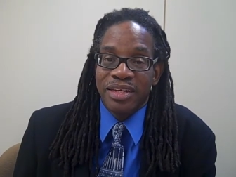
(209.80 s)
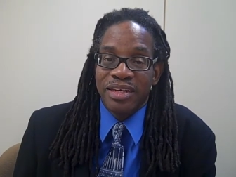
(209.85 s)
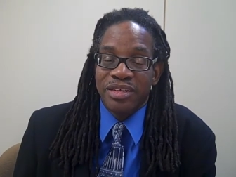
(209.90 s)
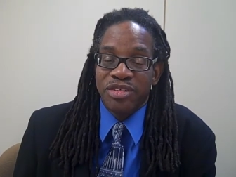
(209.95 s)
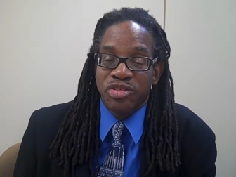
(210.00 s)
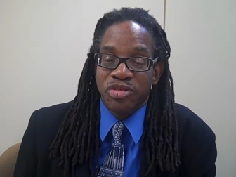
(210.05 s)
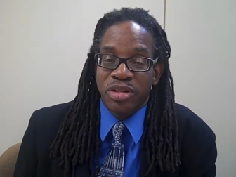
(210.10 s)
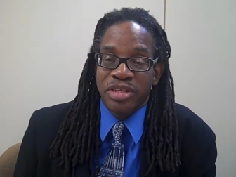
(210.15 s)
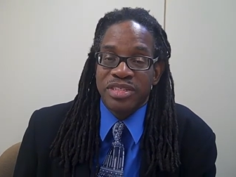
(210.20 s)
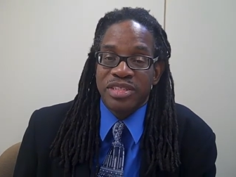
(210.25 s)

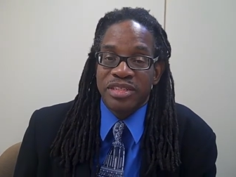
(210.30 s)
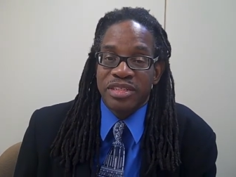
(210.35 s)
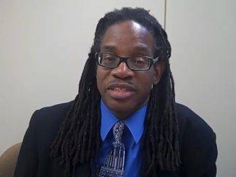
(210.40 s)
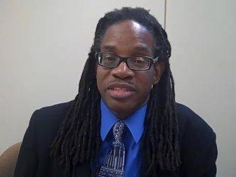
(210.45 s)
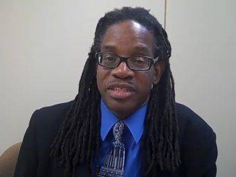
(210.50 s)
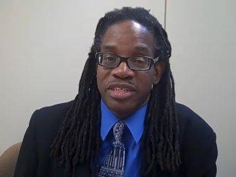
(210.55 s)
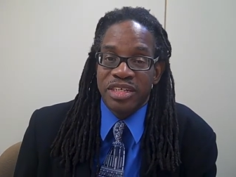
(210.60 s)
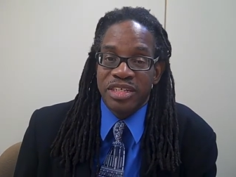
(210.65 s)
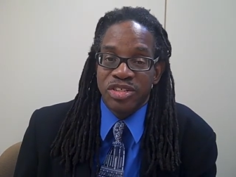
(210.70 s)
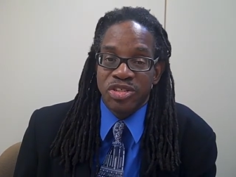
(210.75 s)
addressing
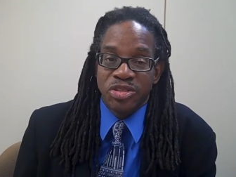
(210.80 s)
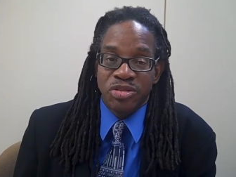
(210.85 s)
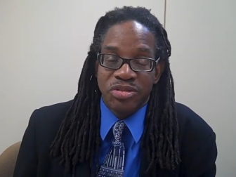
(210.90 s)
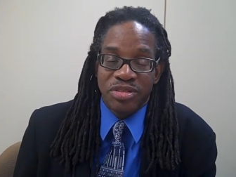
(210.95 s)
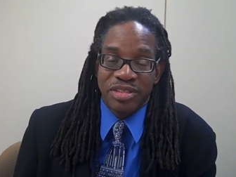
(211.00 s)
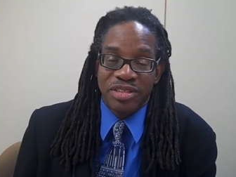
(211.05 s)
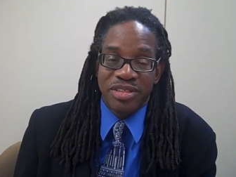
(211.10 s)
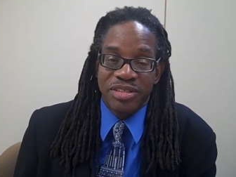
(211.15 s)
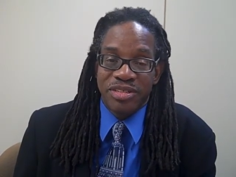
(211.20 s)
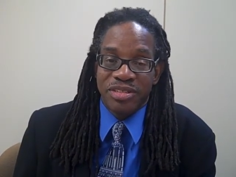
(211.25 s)
the issues
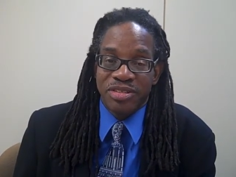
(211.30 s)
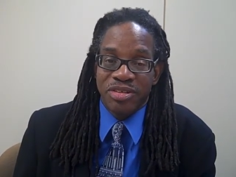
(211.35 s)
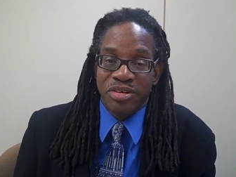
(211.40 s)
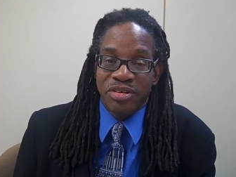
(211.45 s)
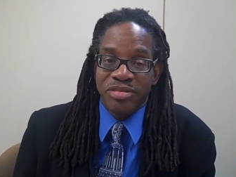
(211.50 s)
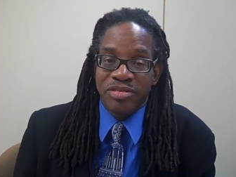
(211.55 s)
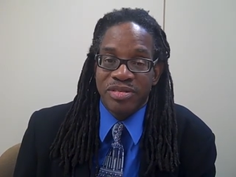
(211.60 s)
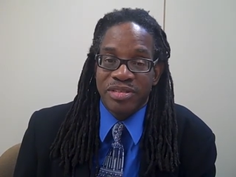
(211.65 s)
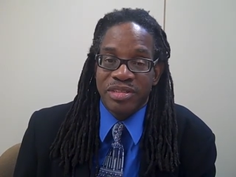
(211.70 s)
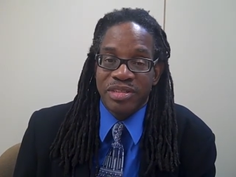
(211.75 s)
and
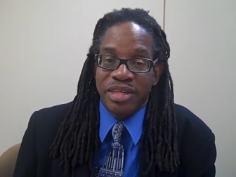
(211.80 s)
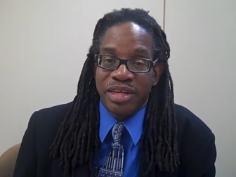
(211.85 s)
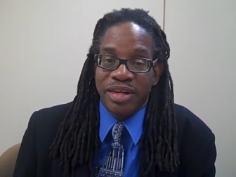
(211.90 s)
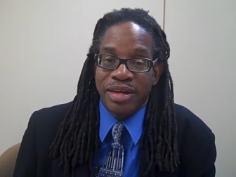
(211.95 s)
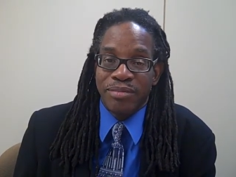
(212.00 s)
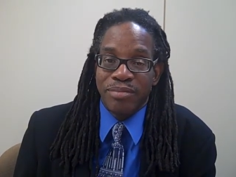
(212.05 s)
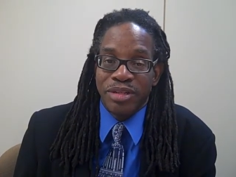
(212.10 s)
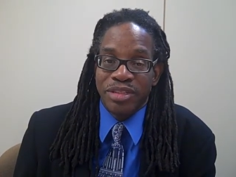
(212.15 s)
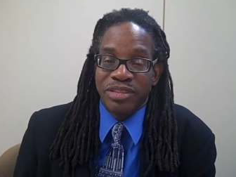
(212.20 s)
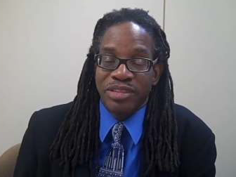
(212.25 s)
concerns that I
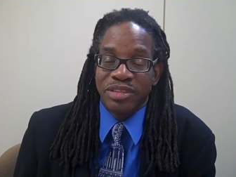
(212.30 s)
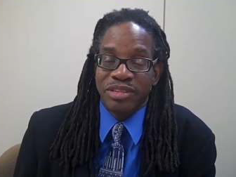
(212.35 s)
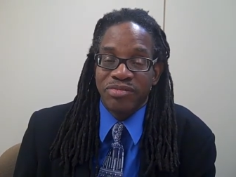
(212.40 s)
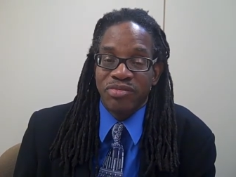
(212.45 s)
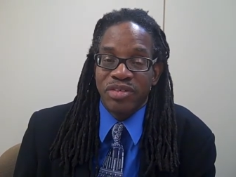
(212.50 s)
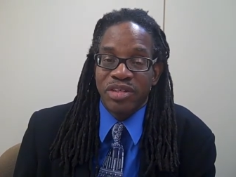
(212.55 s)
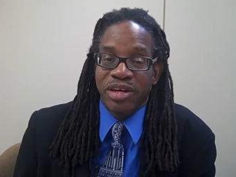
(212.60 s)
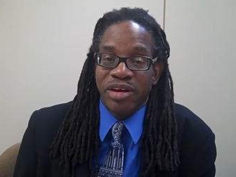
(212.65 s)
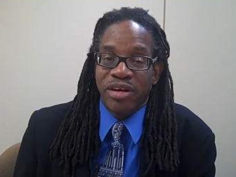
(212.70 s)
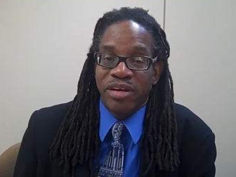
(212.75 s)
mentioned
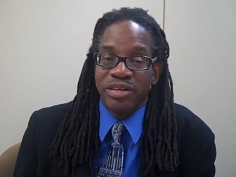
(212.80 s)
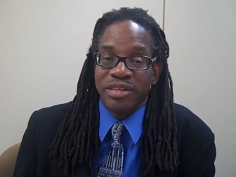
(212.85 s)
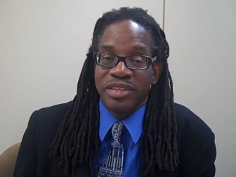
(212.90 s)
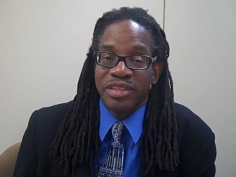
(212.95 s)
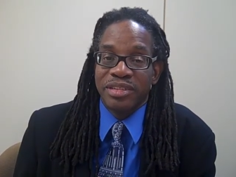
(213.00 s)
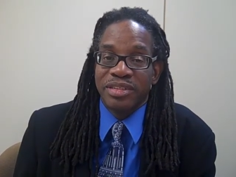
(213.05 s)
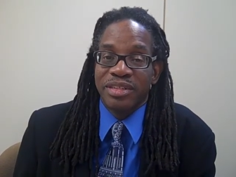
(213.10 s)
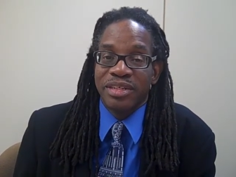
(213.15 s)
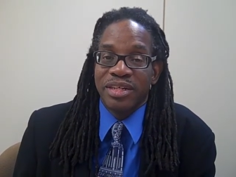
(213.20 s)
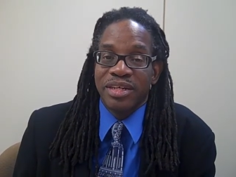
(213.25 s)
regarding